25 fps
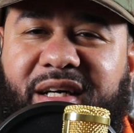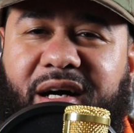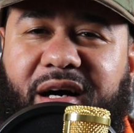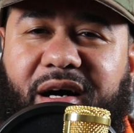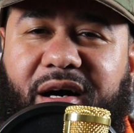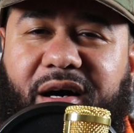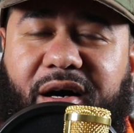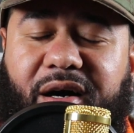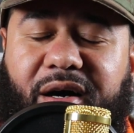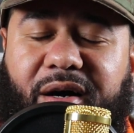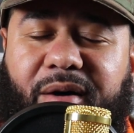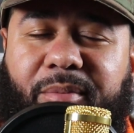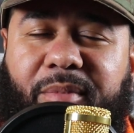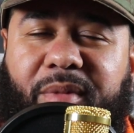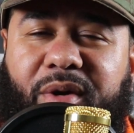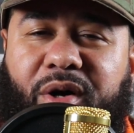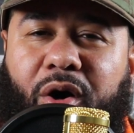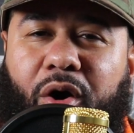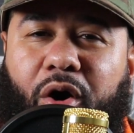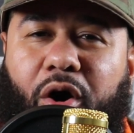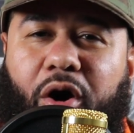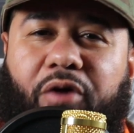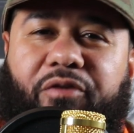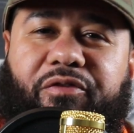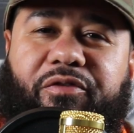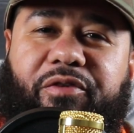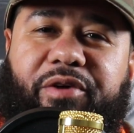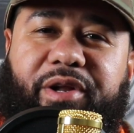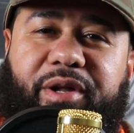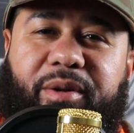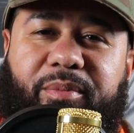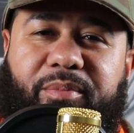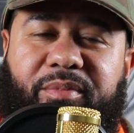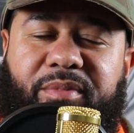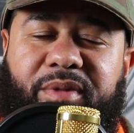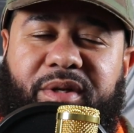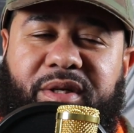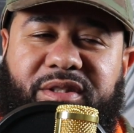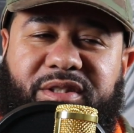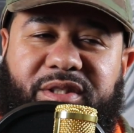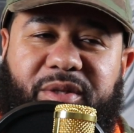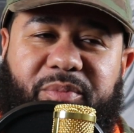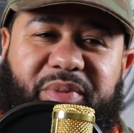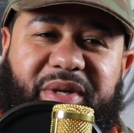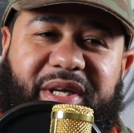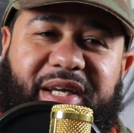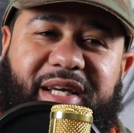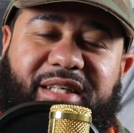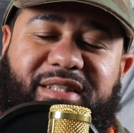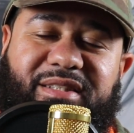um, offering him to
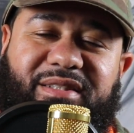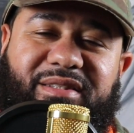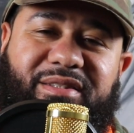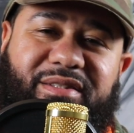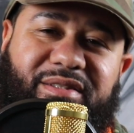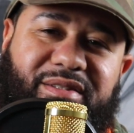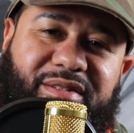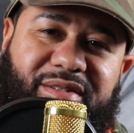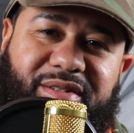be his